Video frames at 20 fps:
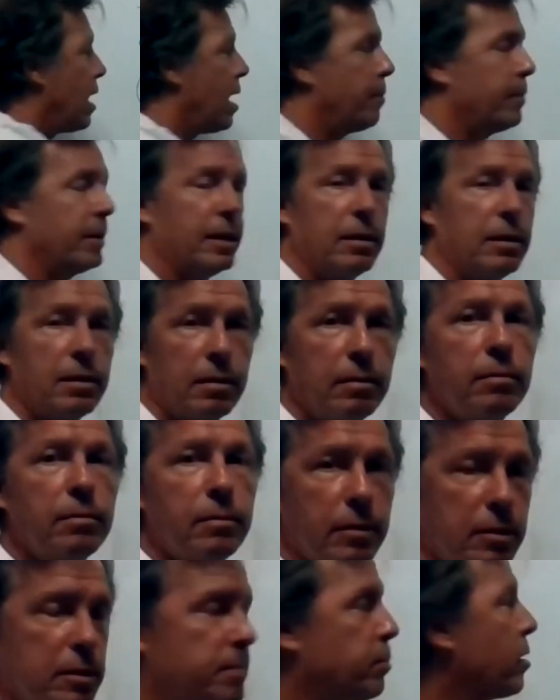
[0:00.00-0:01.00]
dominant
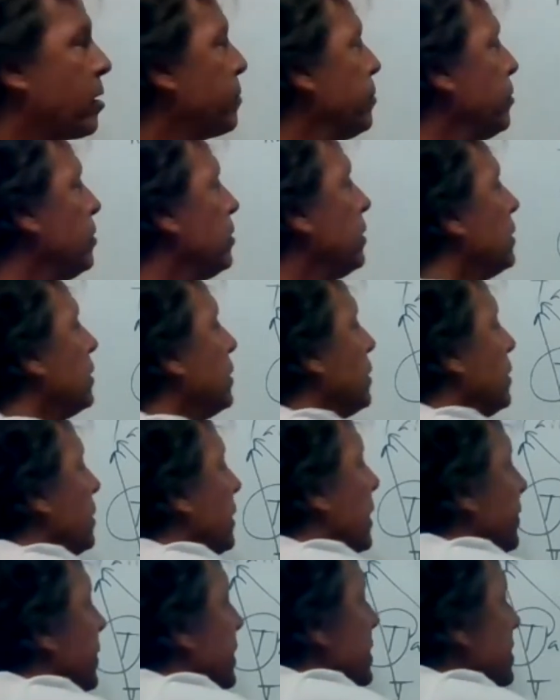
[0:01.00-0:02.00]
purple,
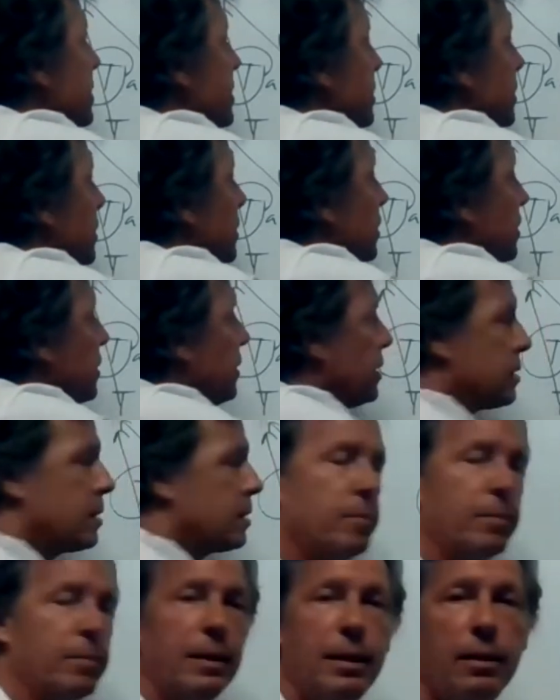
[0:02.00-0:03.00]
and this is
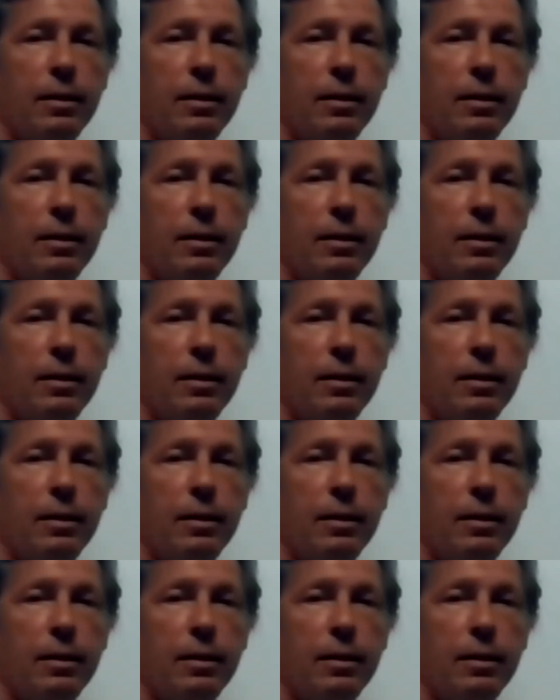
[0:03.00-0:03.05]
going to